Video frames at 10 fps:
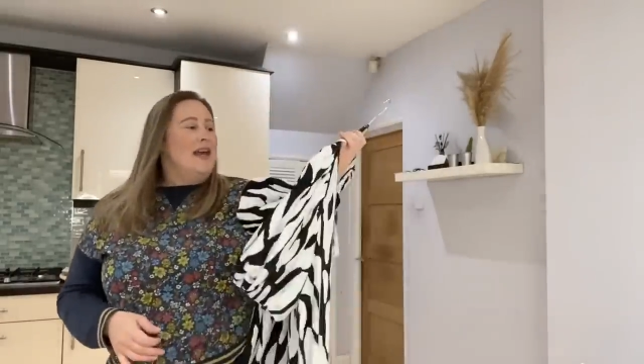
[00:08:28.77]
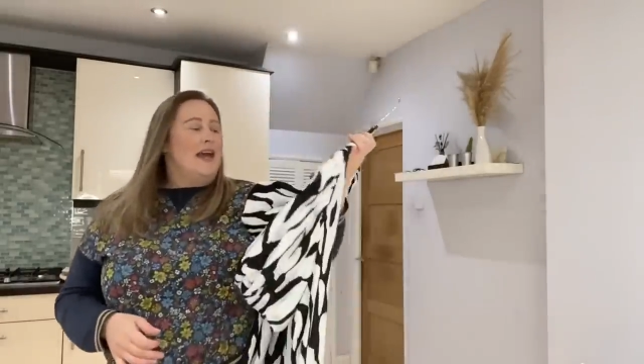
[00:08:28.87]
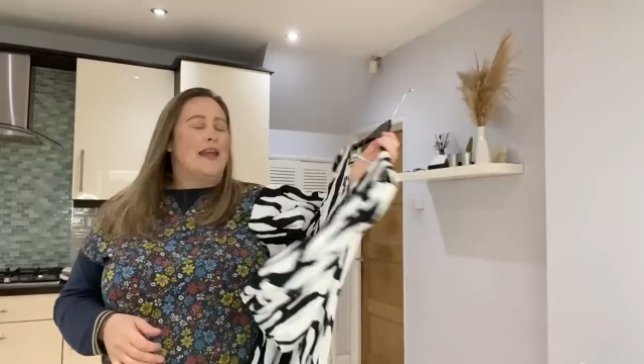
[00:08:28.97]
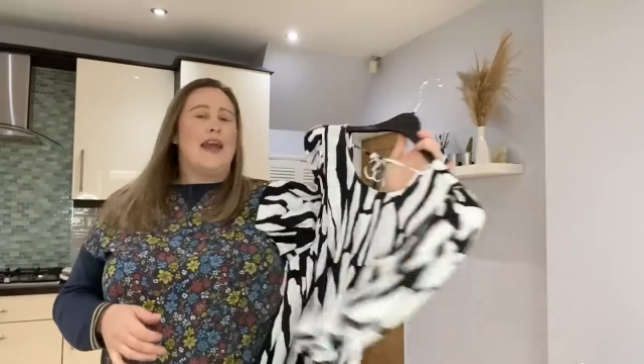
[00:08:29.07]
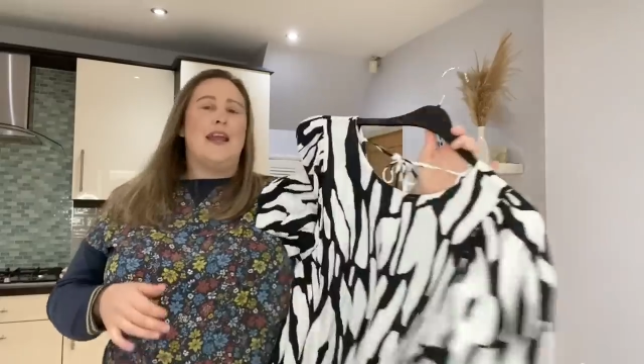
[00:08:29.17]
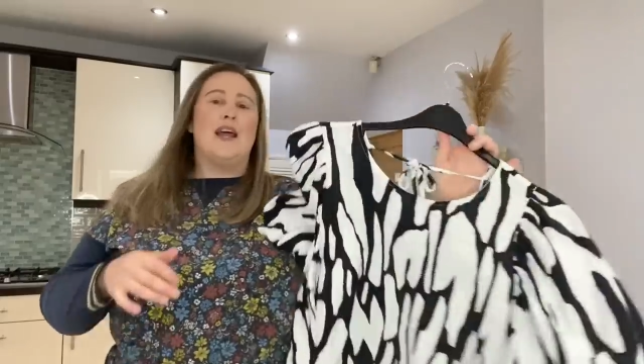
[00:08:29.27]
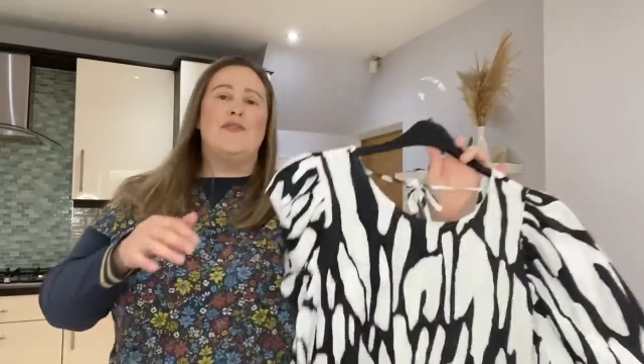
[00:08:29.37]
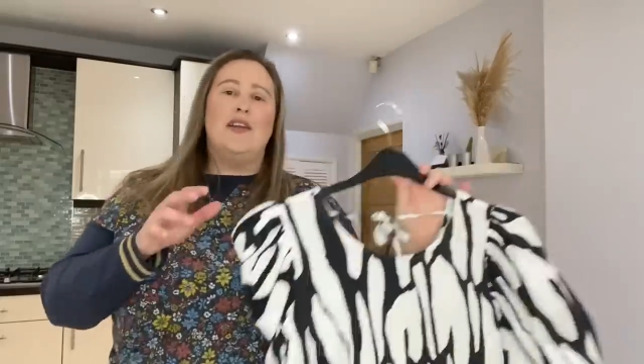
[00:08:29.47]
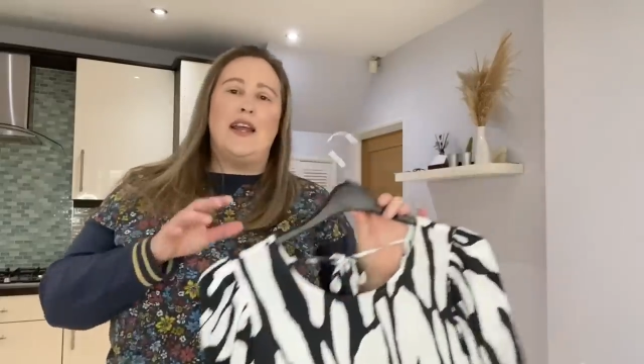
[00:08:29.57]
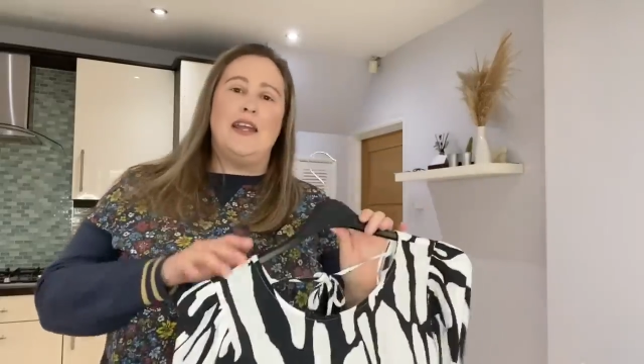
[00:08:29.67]
Again, I
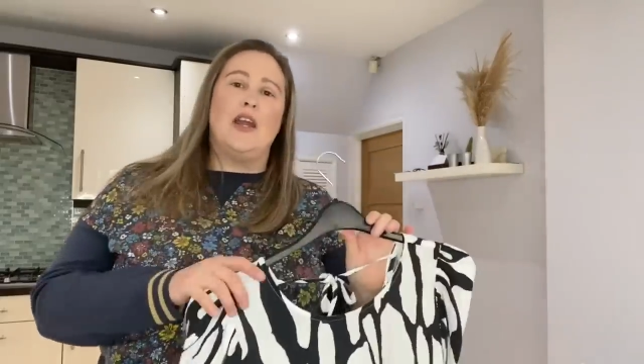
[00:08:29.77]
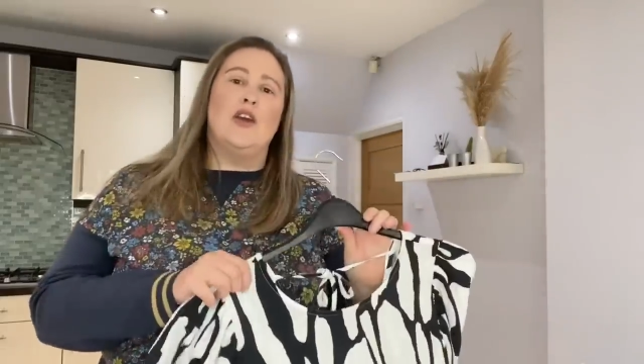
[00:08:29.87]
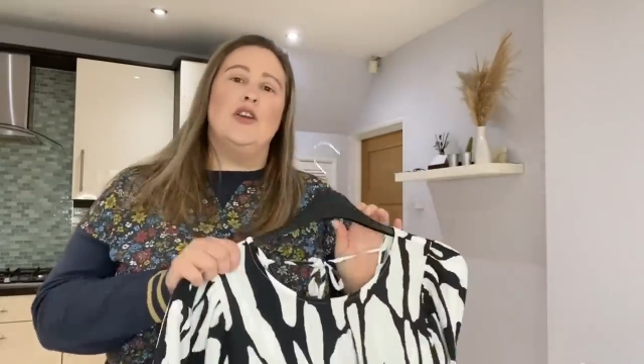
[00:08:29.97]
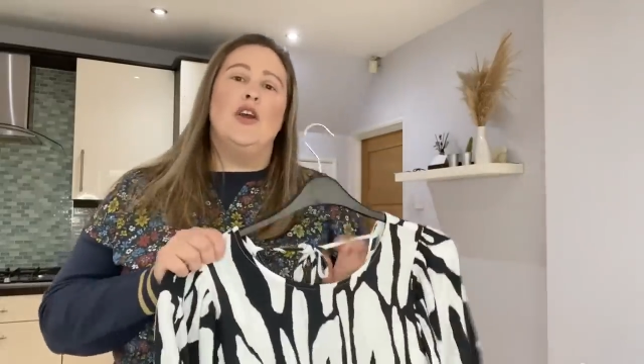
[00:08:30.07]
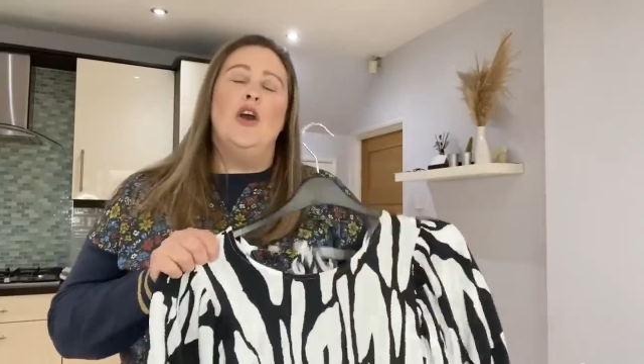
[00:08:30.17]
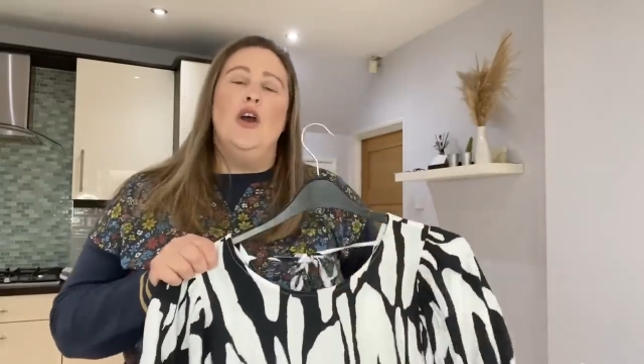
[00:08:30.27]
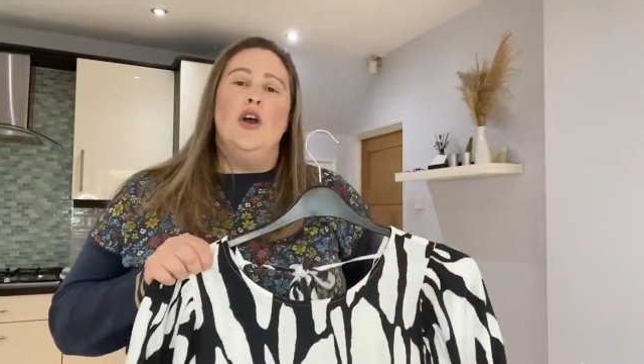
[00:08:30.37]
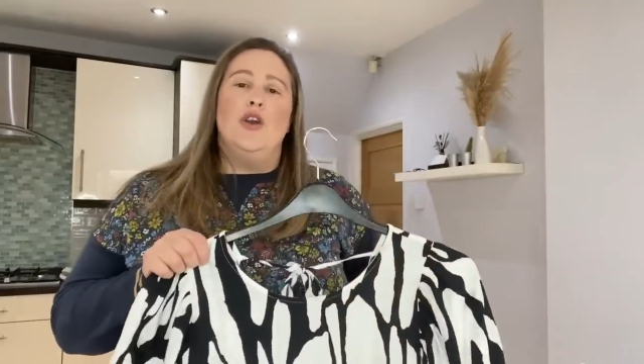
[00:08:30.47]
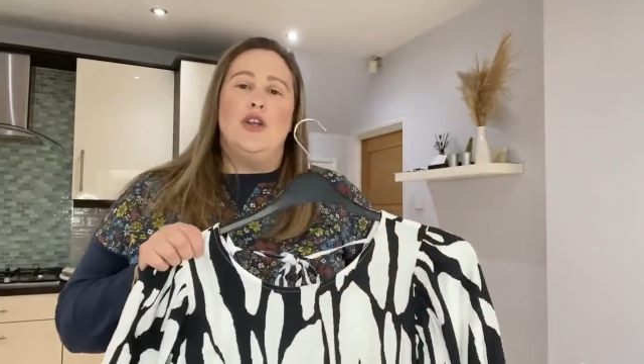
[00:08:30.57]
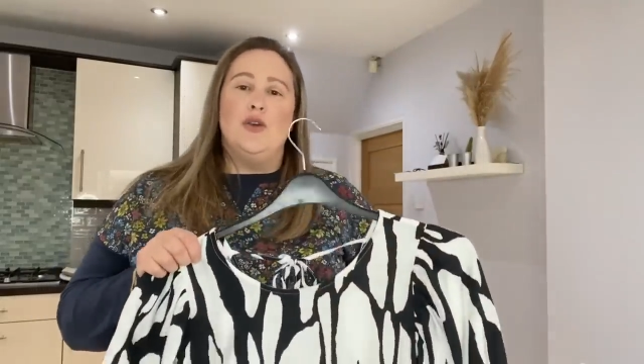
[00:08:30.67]
feel like you can
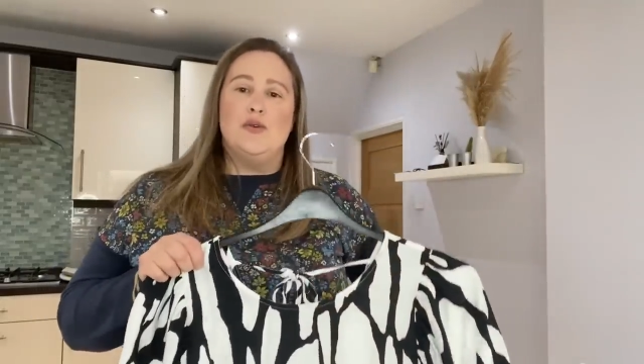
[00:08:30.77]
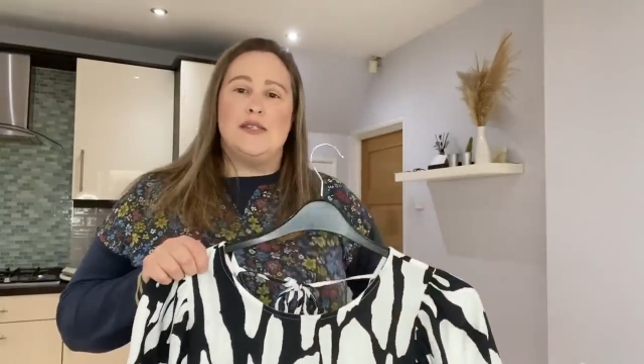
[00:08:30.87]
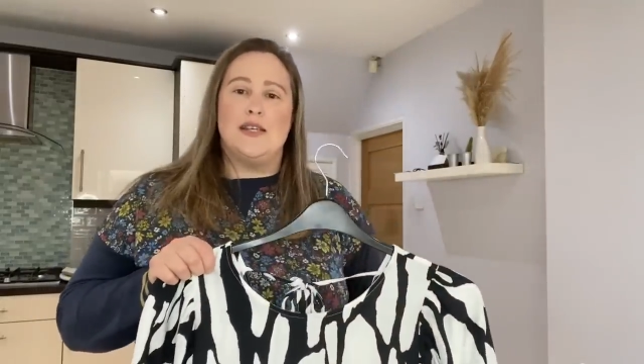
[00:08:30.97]
use